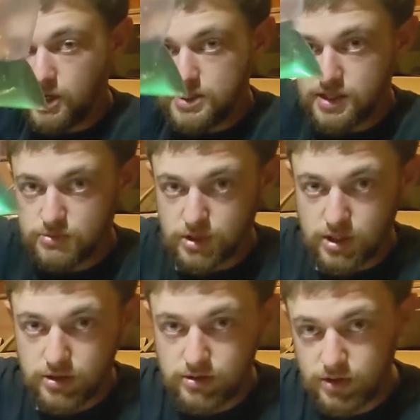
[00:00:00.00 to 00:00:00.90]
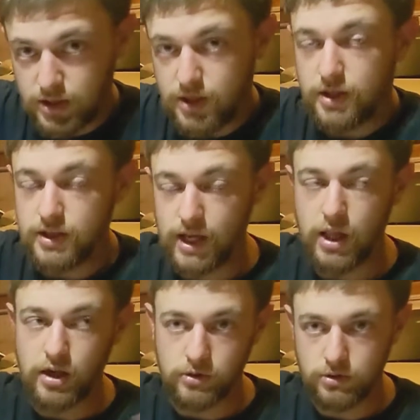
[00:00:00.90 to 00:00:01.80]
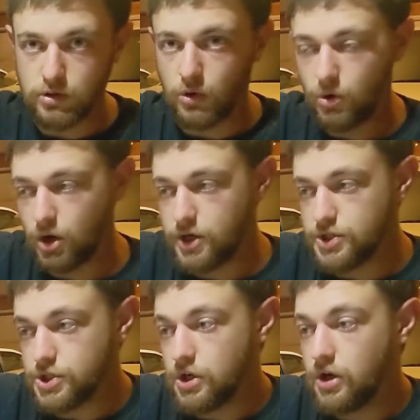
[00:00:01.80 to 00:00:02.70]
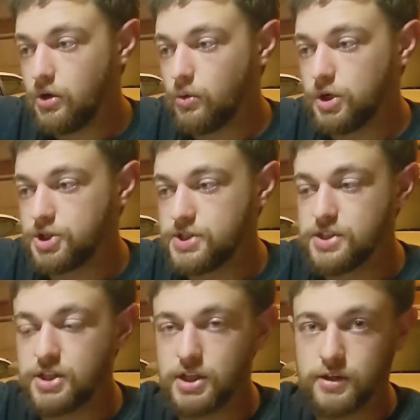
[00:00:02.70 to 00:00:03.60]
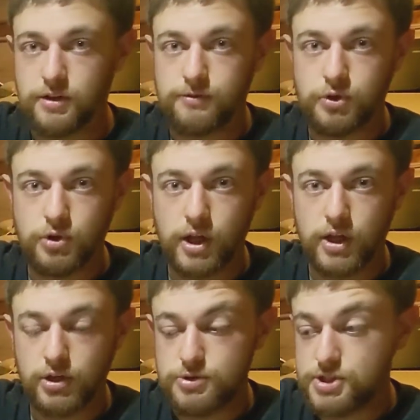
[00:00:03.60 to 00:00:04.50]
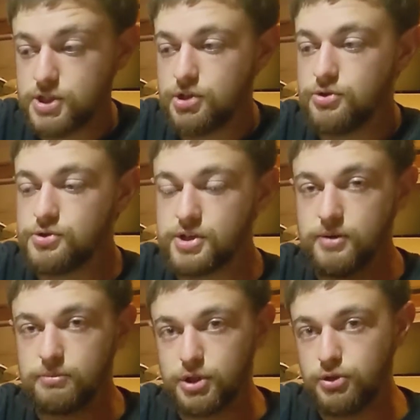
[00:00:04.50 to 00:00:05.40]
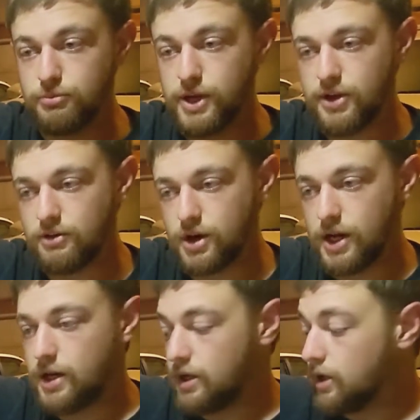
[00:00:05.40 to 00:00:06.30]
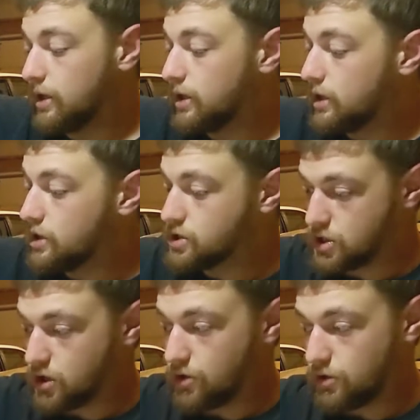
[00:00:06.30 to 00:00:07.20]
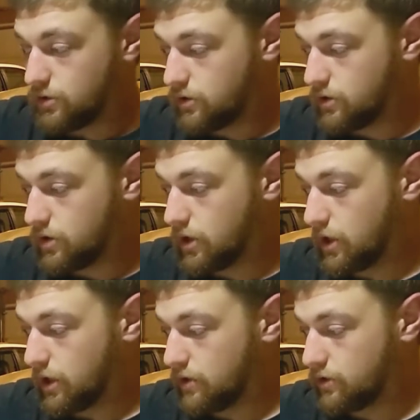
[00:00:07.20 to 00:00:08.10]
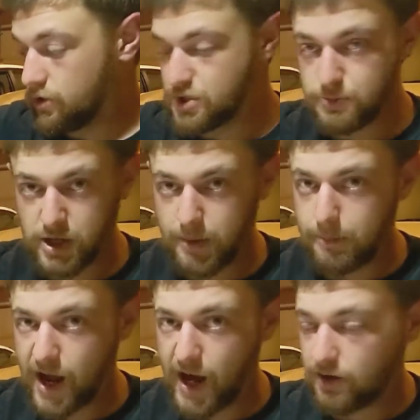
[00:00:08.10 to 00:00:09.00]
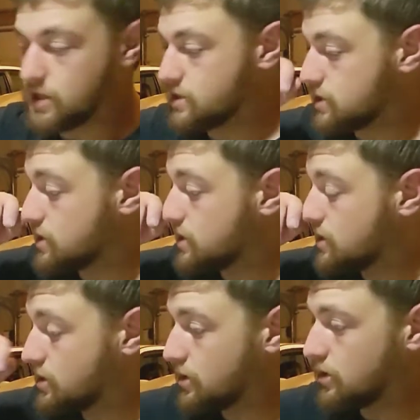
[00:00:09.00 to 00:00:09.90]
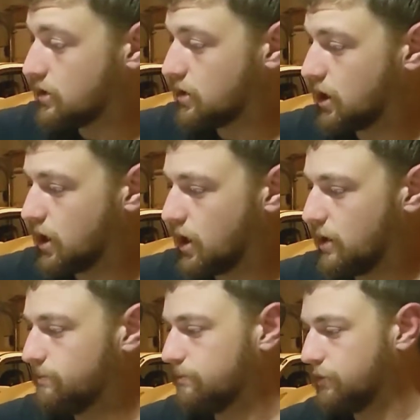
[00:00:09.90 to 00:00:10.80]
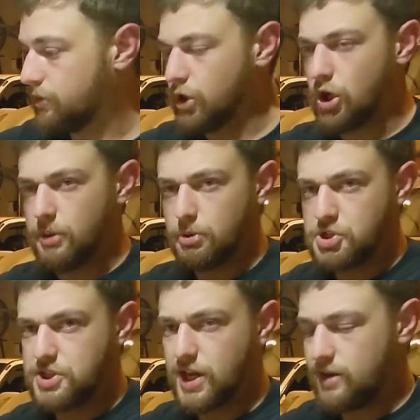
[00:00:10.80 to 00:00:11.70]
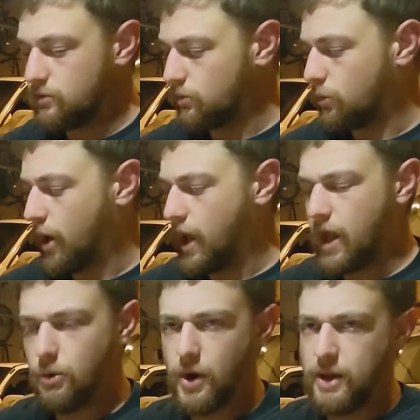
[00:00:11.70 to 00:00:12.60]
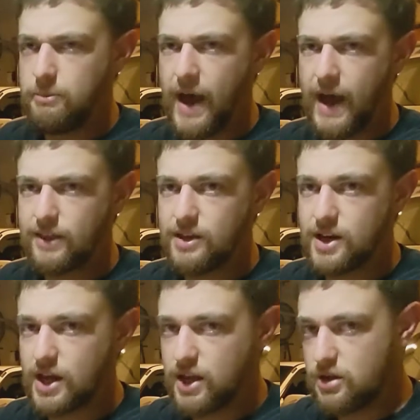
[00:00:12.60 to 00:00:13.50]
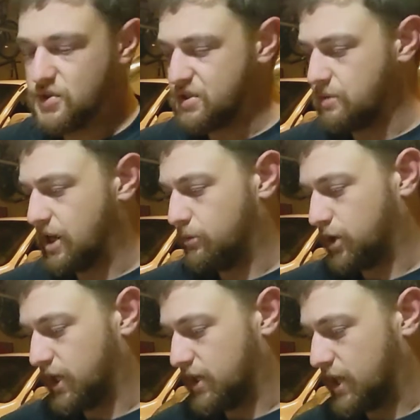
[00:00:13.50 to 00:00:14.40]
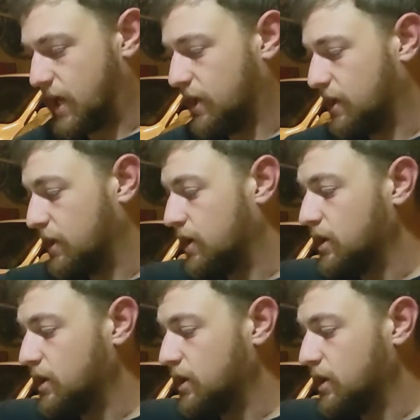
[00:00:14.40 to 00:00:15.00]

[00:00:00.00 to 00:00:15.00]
because, as we know, yellow, orange, which is the fuel I used to use, and blue made green. So used to be on Byron's 30% way back in the day. Used to be able to get that.